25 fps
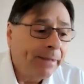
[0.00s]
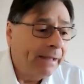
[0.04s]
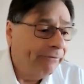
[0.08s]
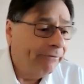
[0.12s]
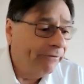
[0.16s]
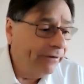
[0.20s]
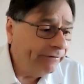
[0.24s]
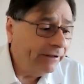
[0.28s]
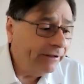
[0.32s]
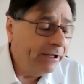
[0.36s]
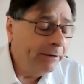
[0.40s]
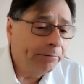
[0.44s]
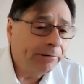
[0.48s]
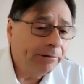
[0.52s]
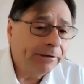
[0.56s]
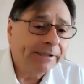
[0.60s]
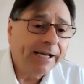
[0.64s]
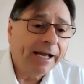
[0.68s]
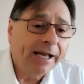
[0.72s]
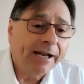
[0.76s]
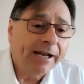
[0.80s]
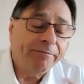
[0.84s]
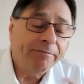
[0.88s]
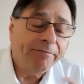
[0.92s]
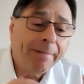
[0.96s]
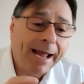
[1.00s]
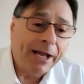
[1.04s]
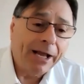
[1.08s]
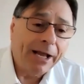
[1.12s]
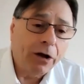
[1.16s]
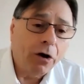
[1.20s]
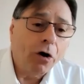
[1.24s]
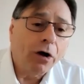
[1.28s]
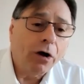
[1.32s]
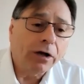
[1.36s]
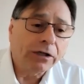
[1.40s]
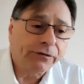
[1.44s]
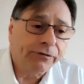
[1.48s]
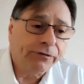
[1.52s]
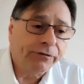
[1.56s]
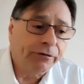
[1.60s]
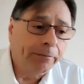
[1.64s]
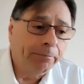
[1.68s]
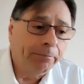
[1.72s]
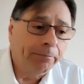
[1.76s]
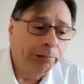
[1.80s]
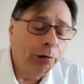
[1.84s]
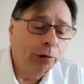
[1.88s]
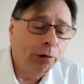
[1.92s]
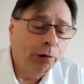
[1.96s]
50% of my cost for
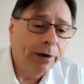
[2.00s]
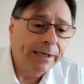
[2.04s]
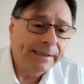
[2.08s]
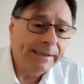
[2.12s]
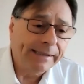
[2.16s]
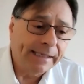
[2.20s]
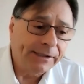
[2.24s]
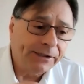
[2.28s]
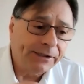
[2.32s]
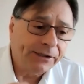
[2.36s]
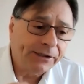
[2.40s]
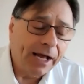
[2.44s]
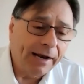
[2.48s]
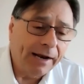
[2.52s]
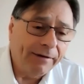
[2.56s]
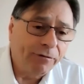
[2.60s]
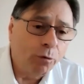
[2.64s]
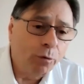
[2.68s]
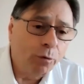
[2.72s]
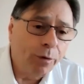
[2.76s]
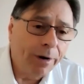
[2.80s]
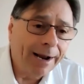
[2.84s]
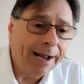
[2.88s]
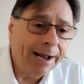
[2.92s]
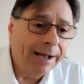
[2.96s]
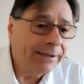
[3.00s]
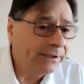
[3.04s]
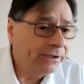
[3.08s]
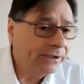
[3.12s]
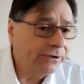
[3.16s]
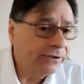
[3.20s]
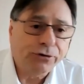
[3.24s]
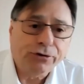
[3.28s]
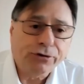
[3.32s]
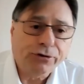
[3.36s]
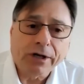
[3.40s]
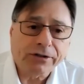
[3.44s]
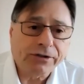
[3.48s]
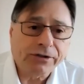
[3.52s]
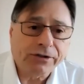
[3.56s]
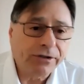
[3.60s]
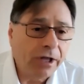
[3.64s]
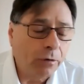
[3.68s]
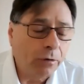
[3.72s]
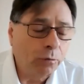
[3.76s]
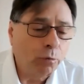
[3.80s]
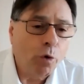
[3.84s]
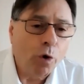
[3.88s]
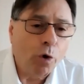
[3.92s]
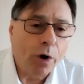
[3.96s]
employees inside of a warehouse is just
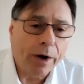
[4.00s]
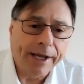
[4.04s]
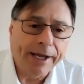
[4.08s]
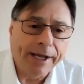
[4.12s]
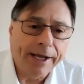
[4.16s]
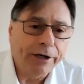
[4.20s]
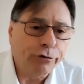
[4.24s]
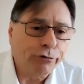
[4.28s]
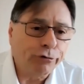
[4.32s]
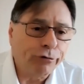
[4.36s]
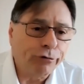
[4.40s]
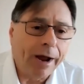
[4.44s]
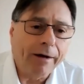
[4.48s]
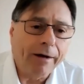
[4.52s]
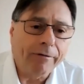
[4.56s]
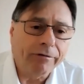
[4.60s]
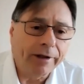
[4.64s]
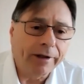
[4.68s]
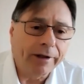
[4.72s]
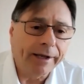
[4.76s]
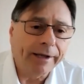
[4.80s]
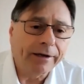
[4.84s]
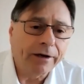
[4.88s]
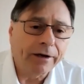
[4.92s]
done walking and traveling,